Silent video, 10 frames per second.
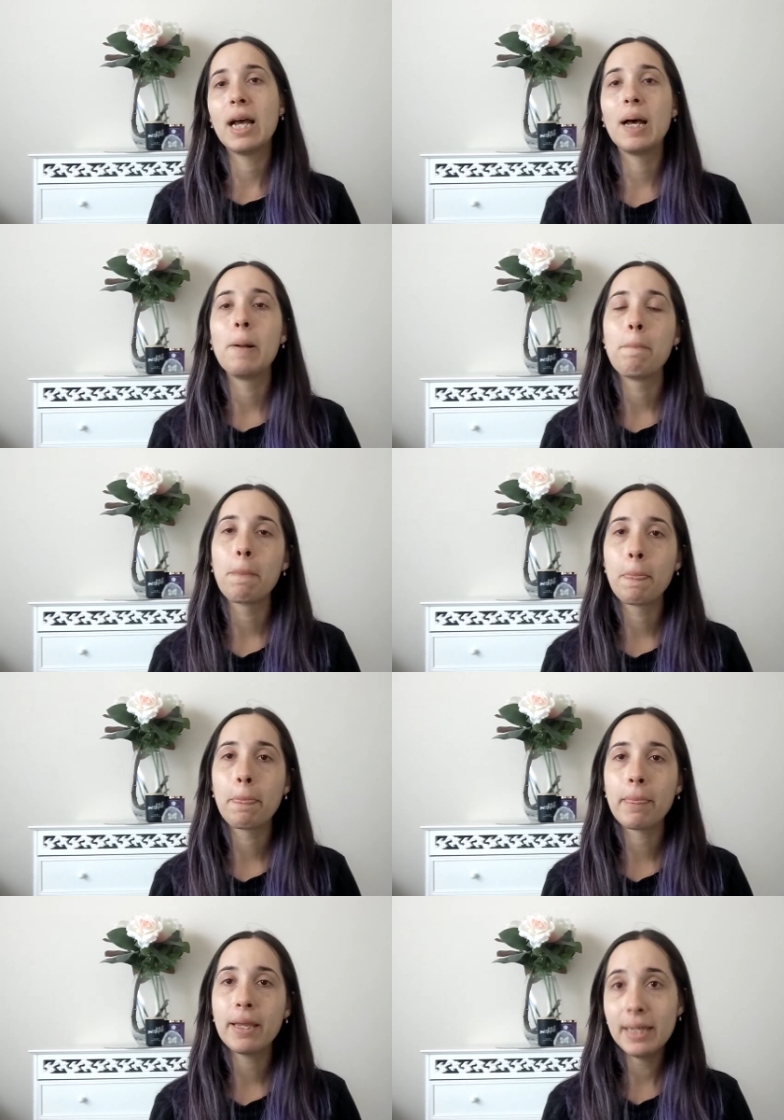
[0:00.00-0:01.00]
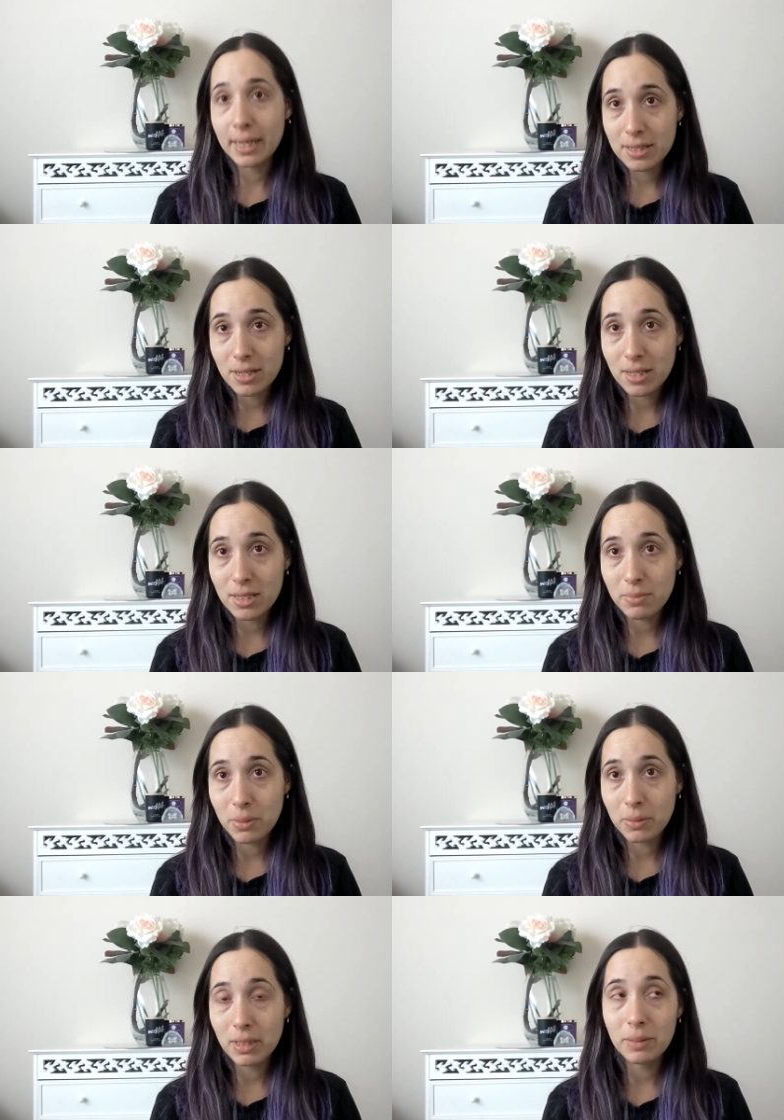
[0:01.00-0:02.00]
So that's
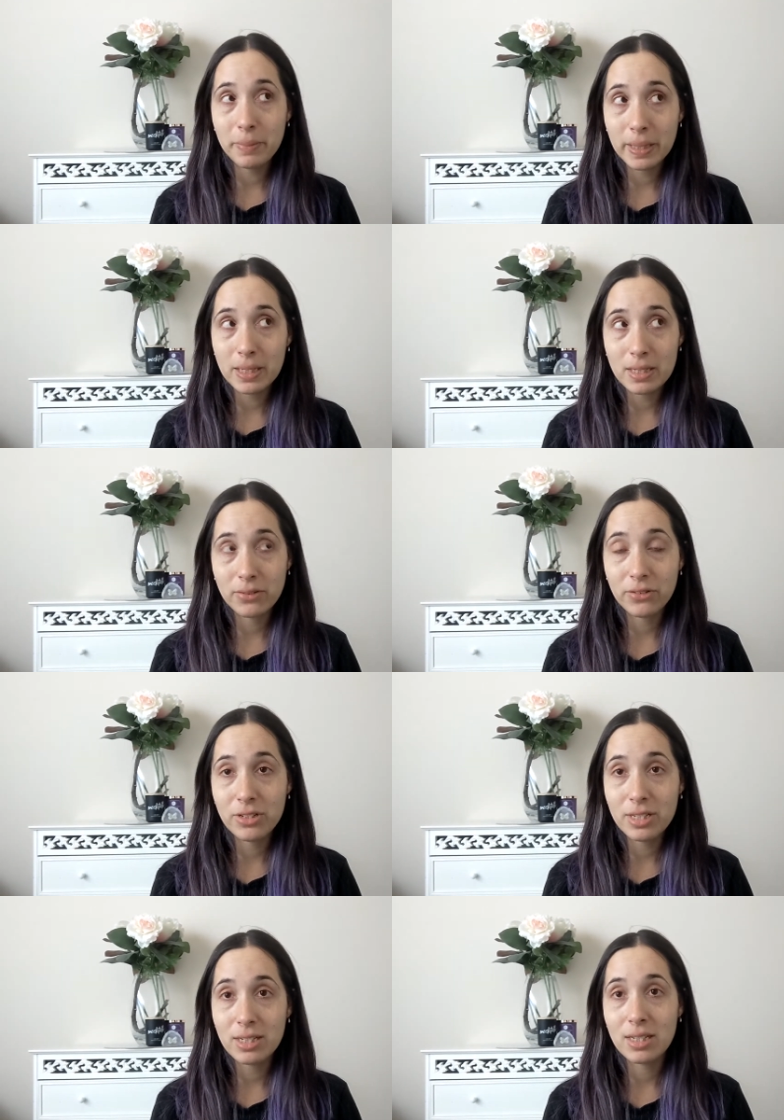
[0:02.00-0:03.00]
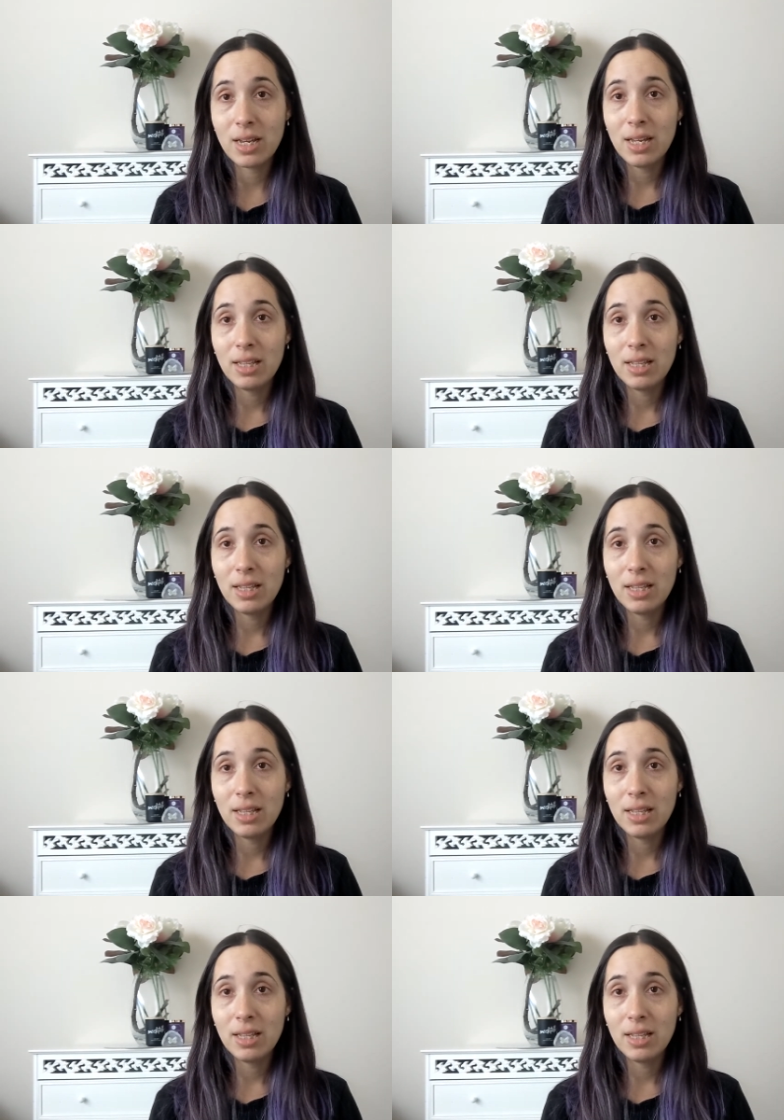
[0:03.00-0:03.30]
probably the biggest difference, is